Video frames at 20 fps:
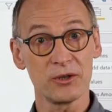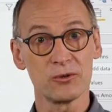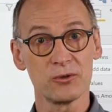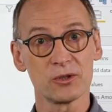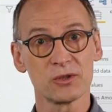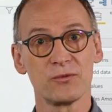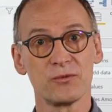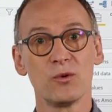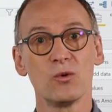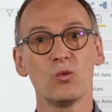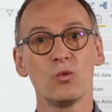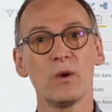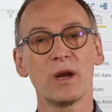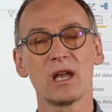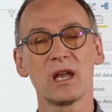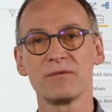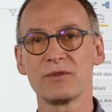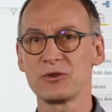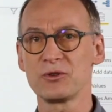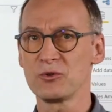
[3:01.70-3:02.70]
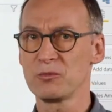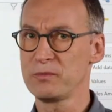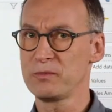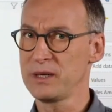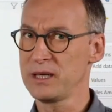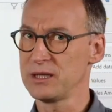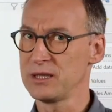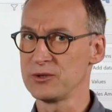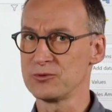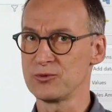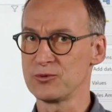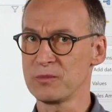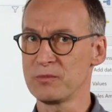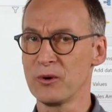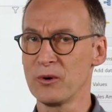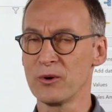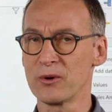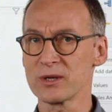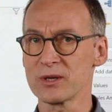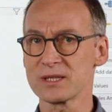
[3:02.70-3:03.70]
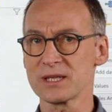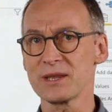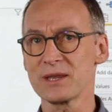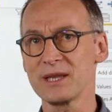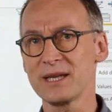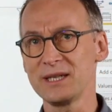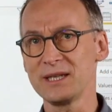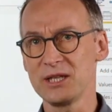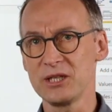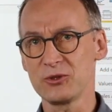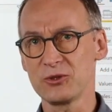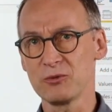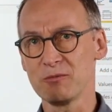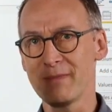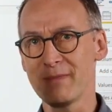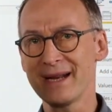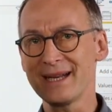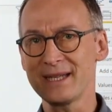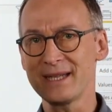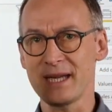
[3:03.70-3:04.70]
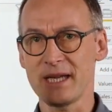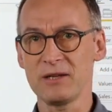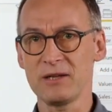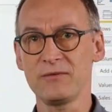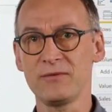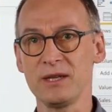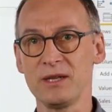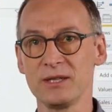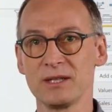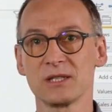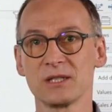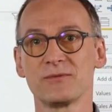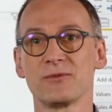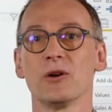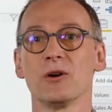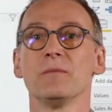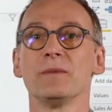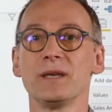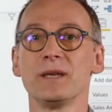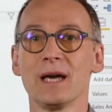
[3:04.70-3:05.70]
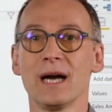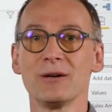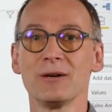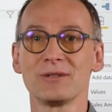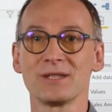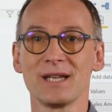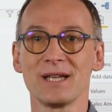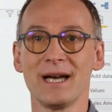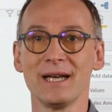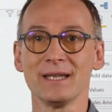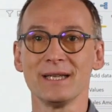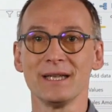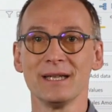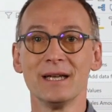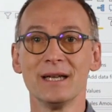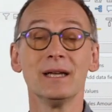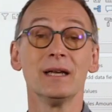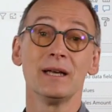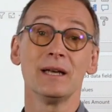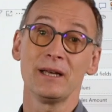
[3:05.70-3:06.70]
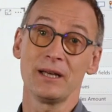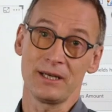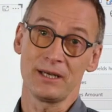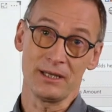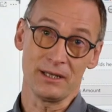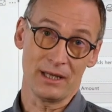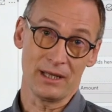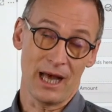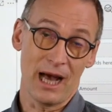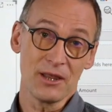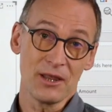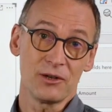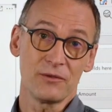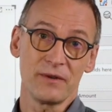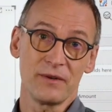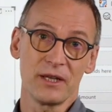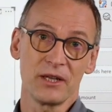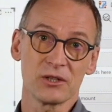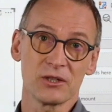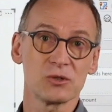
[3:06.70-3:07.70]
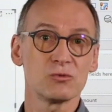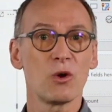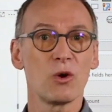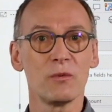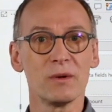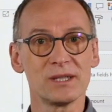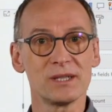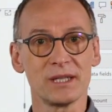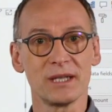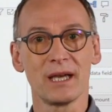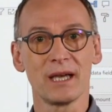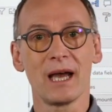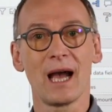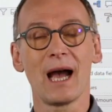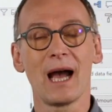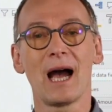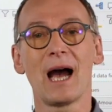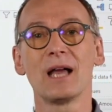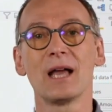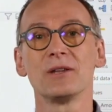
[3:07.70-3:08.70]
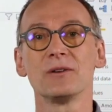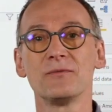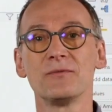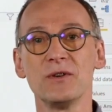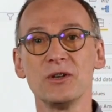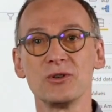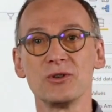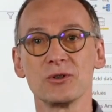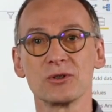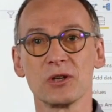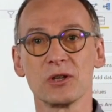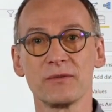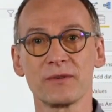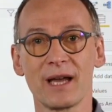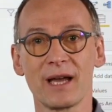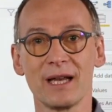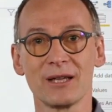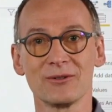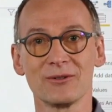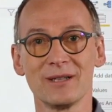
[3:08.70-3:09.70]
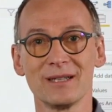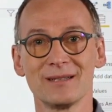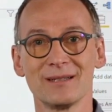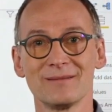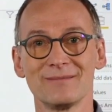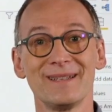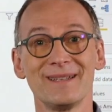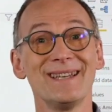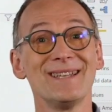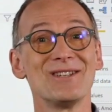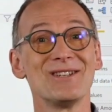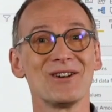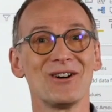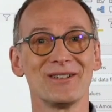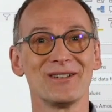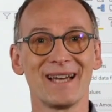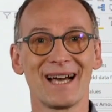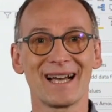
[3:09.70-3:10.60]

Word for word: useful whenever you build reports that need to maintain filters from the outside. In other videos, we will see other features of Calculate. Enjoy